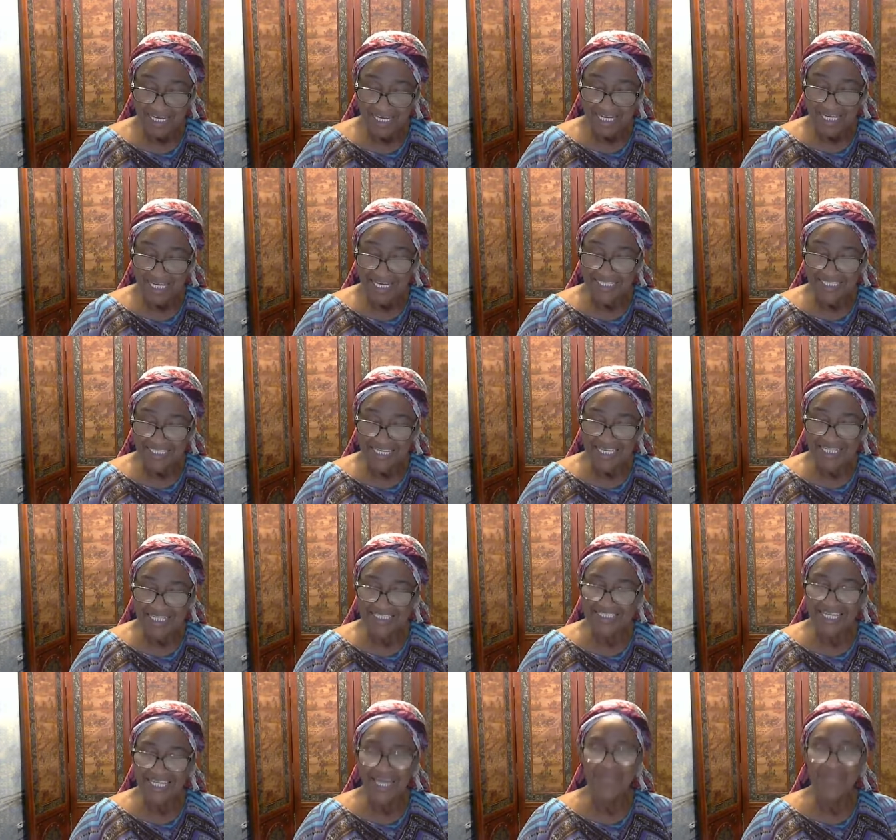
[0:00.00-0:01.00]
And he
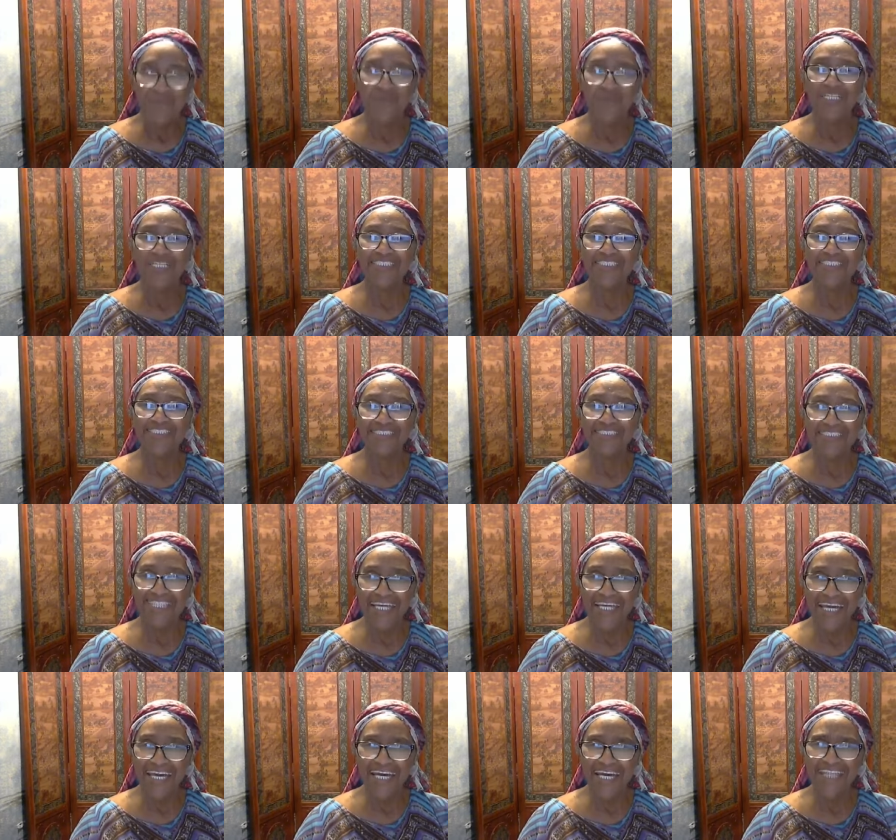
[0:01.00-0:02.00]
that was
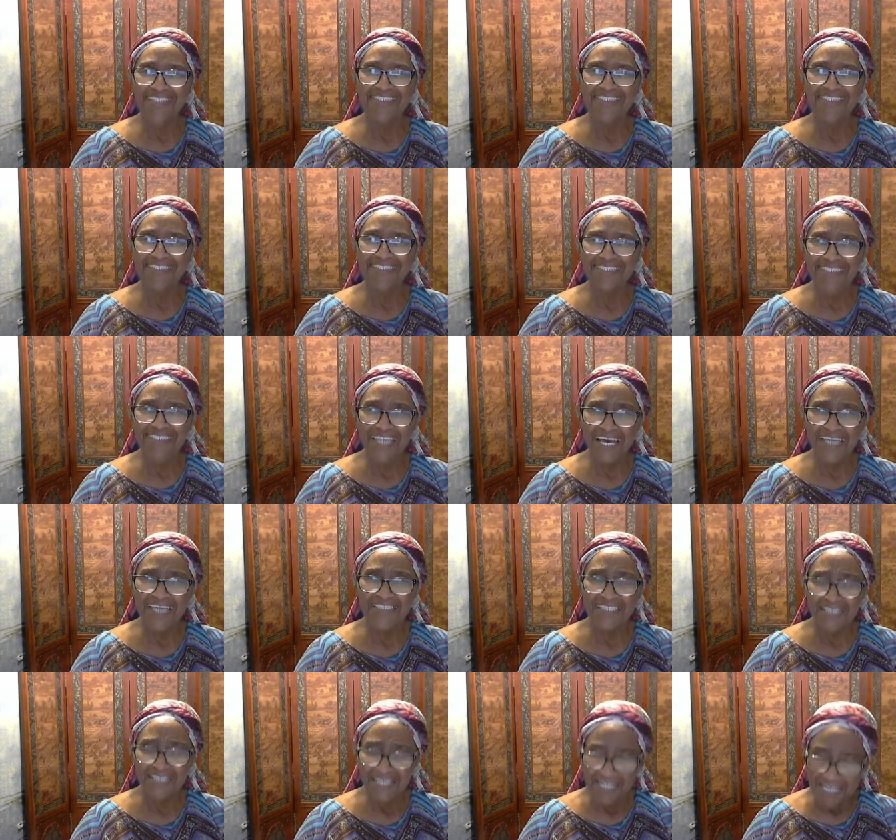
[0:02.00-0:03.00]
dead sat
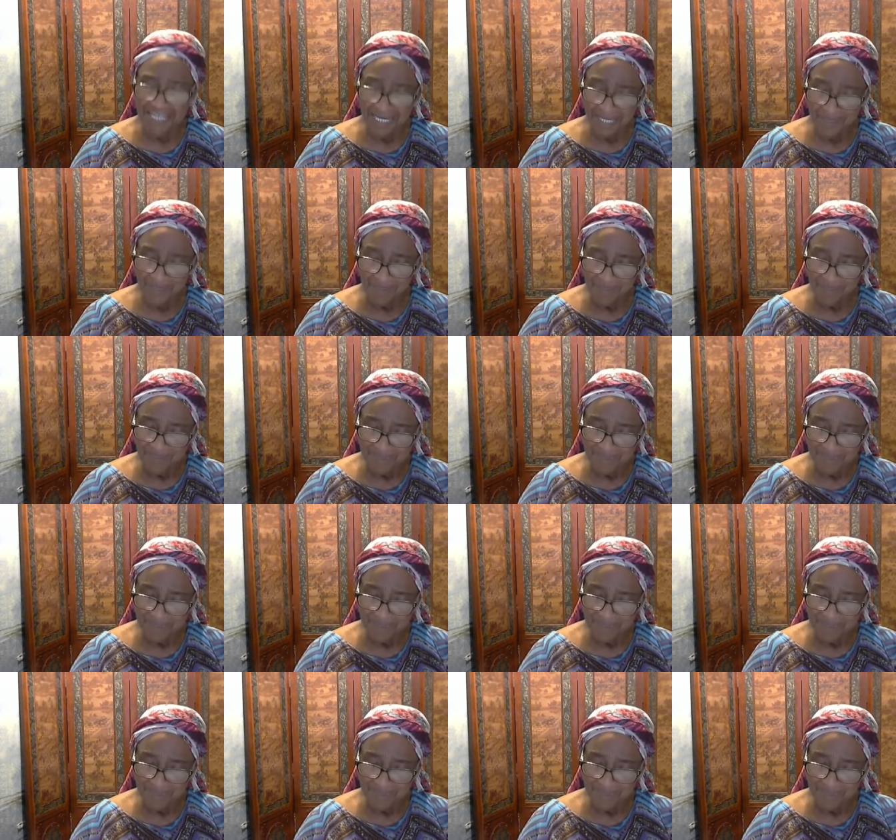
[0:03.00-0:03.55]
up